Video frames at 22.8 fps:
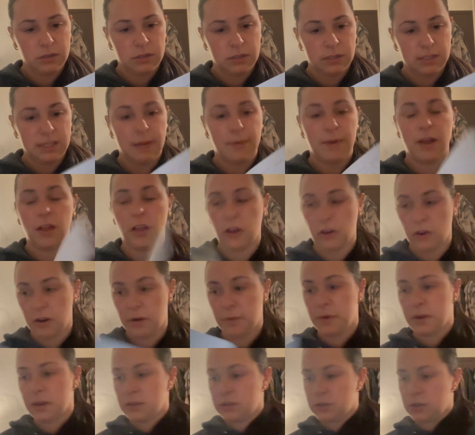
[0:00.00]

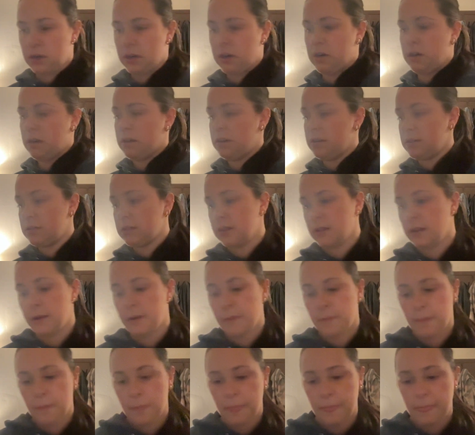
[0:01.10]
semi-logarithmic chars,
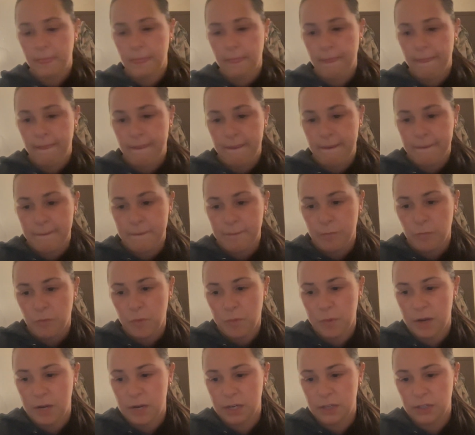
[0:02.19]

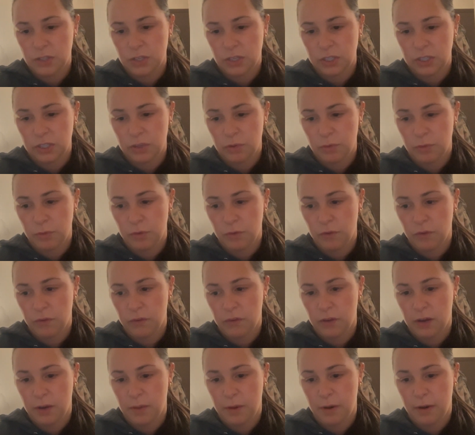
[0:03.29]
repeated introduction, removal of the
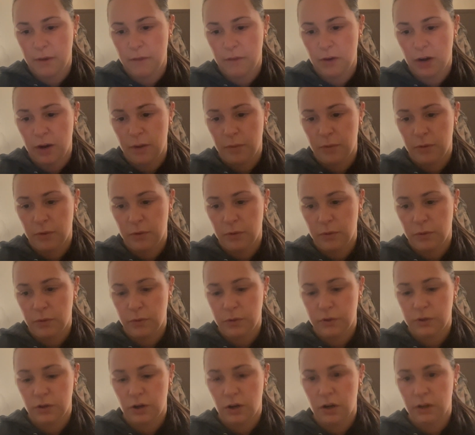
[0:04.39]
independent variable,
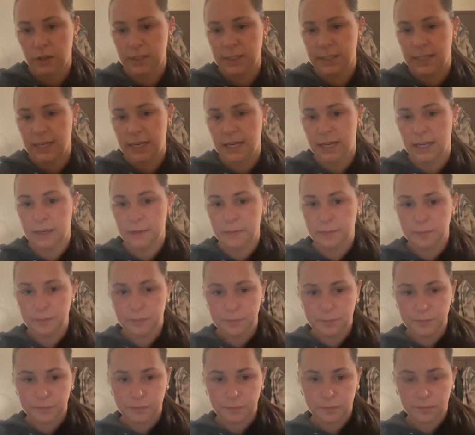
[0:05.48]
withdrawal design,
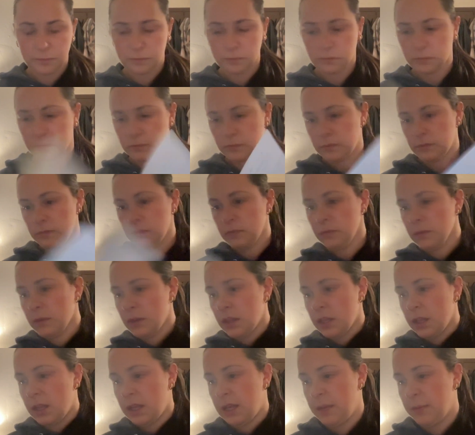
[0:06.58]

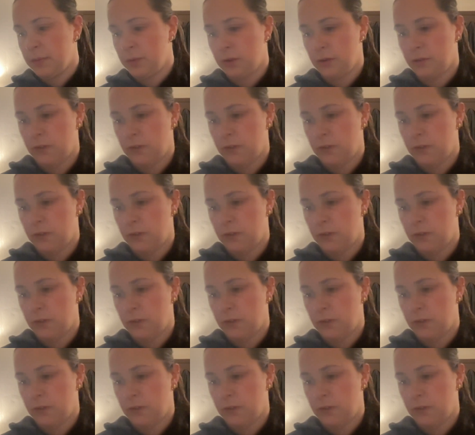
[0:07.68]
improved